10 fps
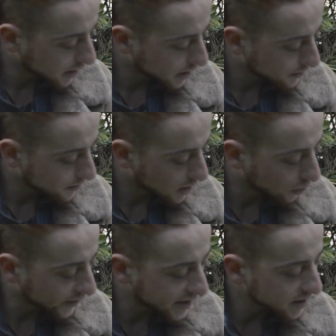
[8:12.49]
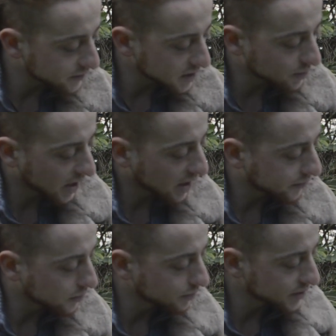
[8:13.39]
of any of these
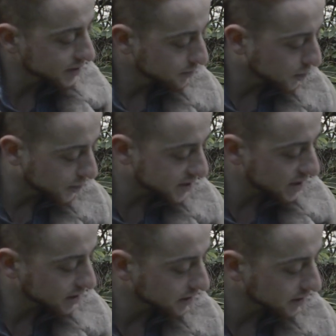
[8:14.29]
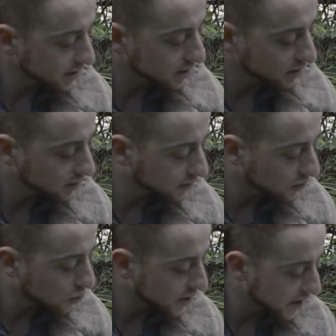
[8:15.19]
platforms, but particularly
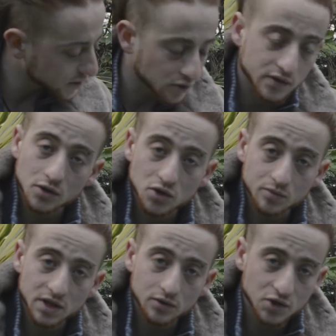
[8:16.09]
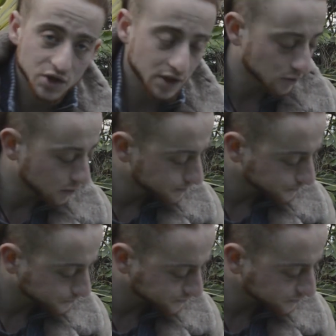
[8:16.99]
coordinator of social media in general,
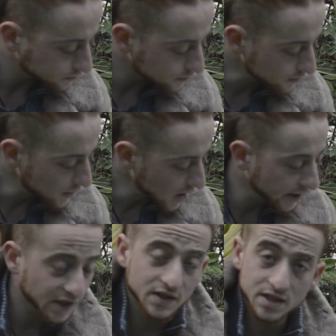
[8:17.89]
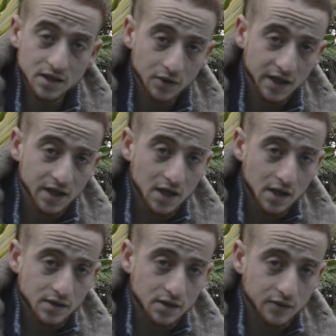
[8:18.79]
I consider it,
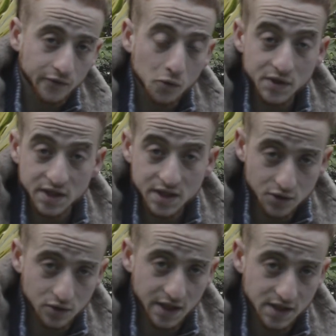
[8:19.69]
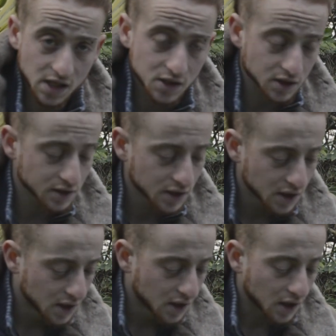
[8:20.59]
for decentralization,
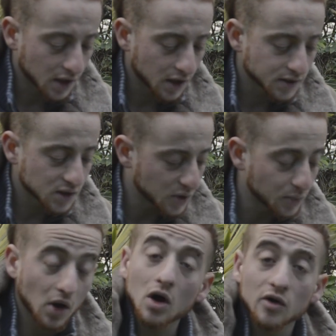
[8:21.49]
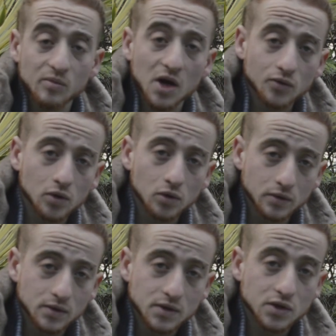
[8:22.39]
to be part of my
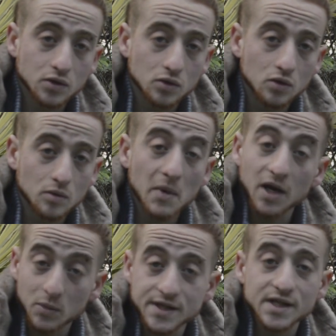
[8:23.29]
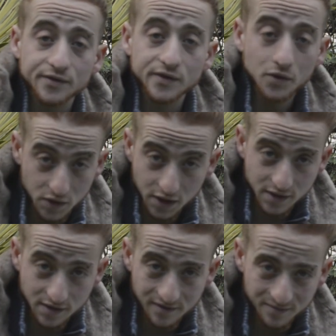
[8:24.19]
role to make myself
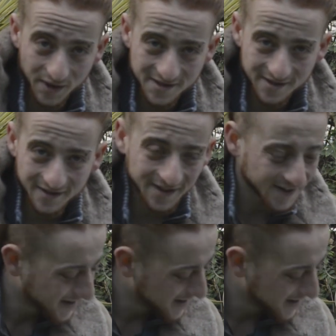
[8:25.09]
useless, basically.